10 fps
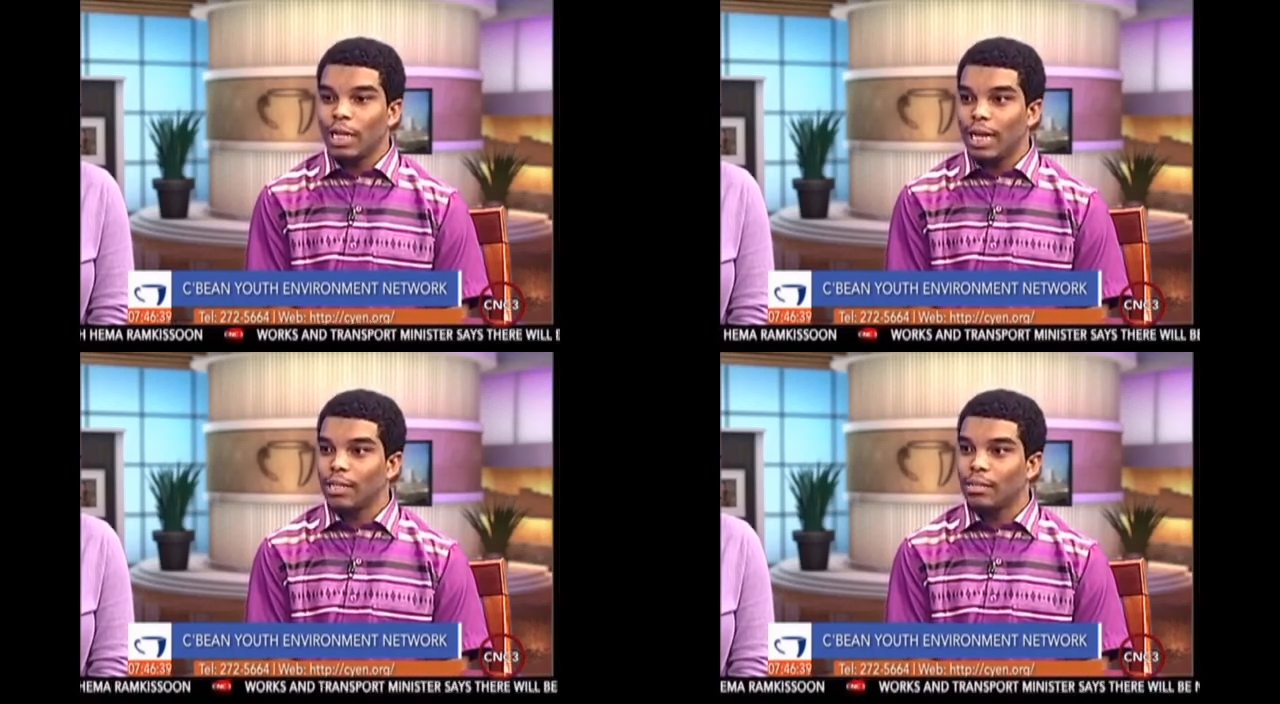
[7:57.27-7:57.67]

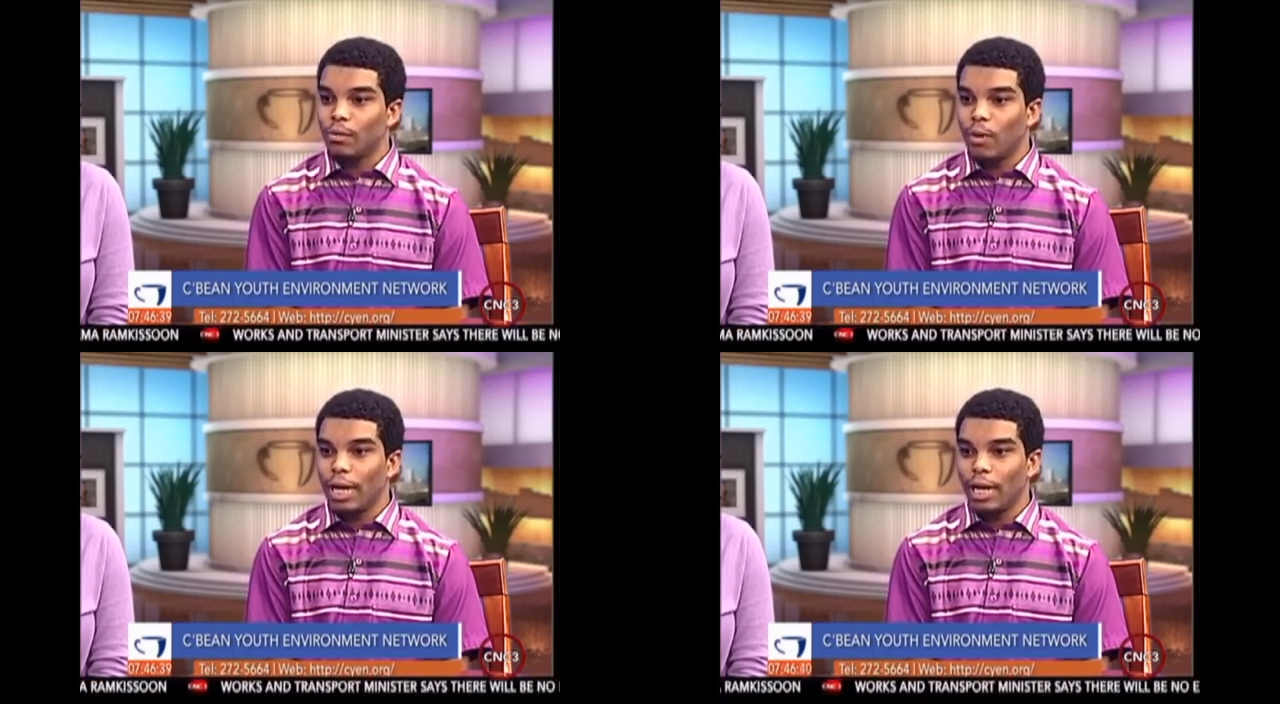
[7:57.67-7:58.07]
like
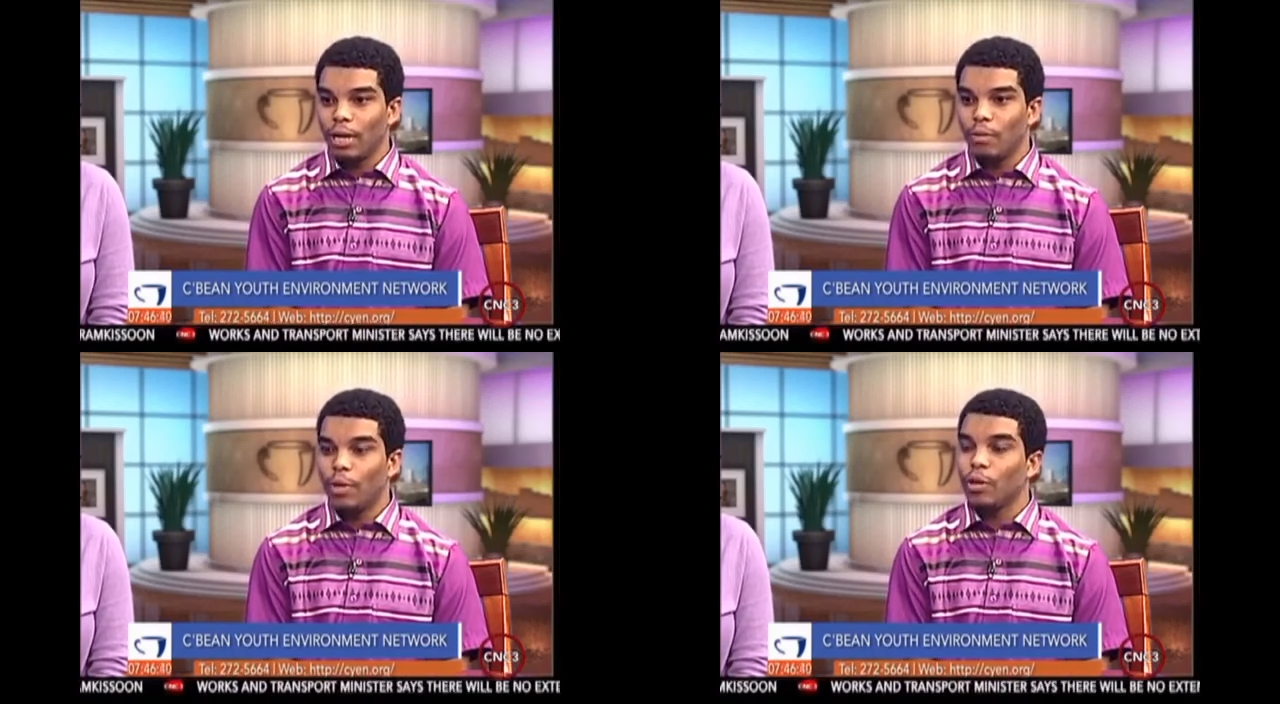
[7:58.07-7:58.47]

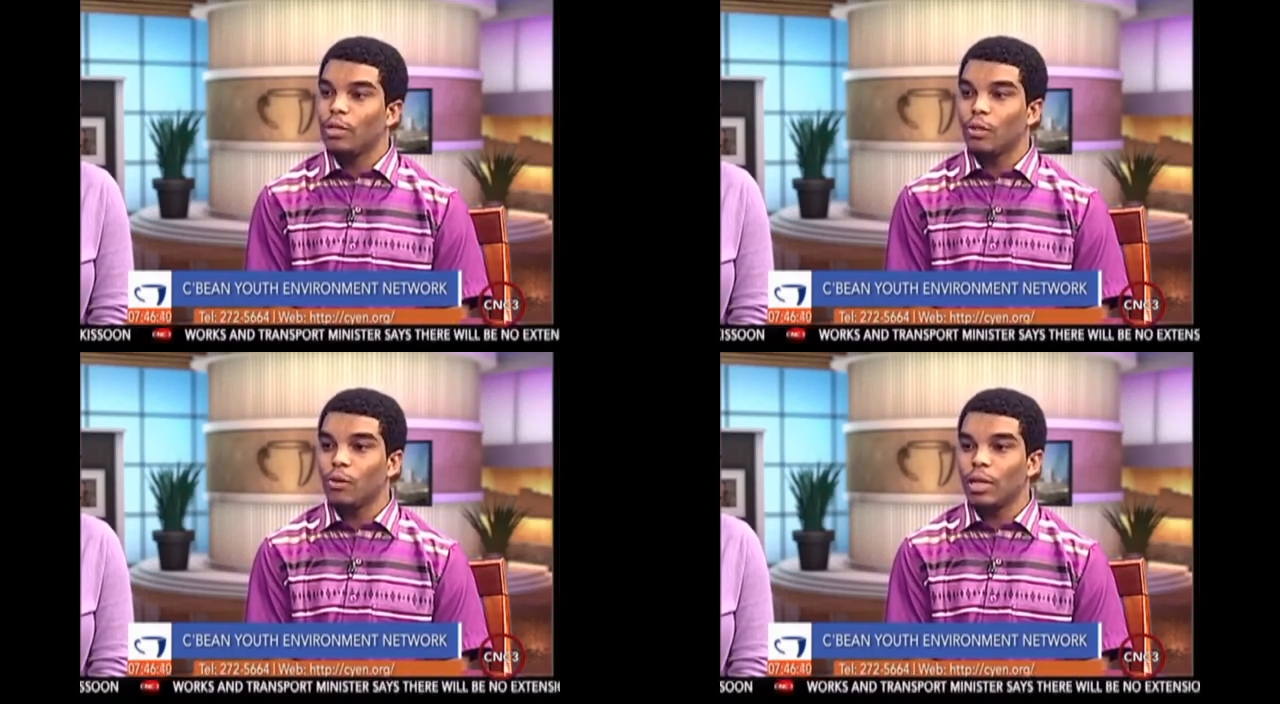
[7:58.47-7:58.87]
CYEN, we
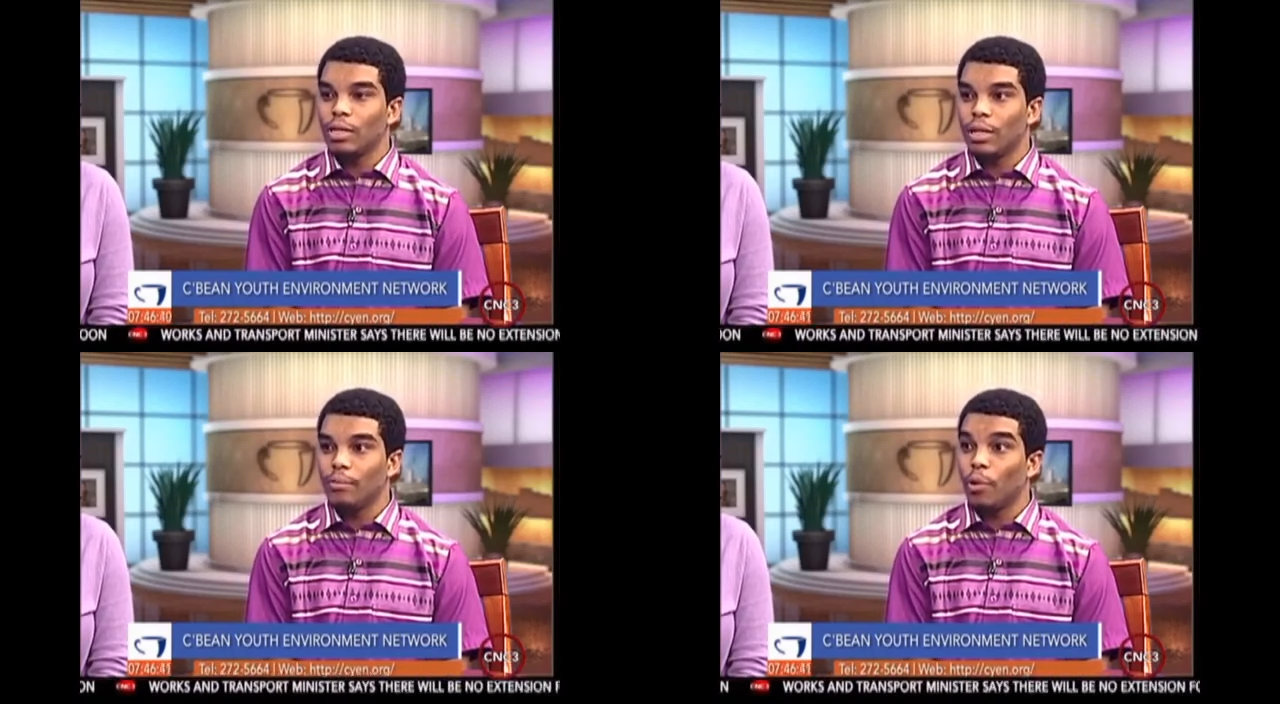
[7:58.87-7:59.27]
also
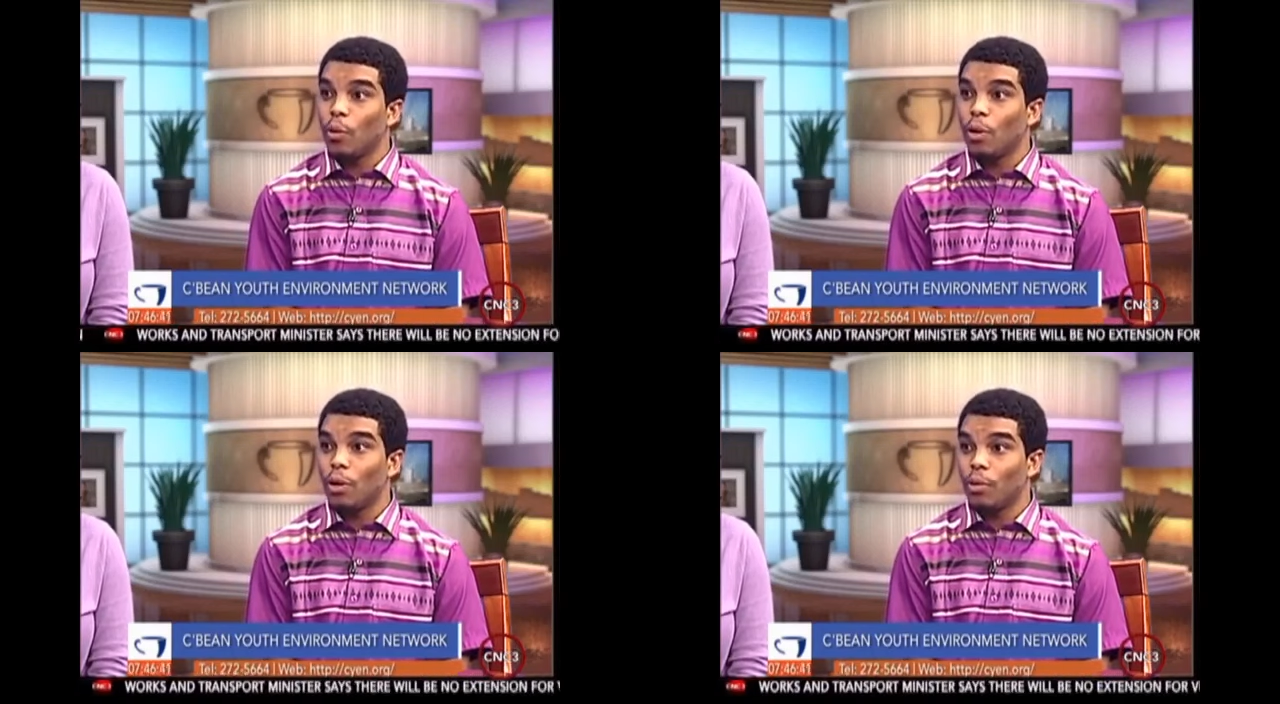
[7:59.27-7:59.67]
want to empower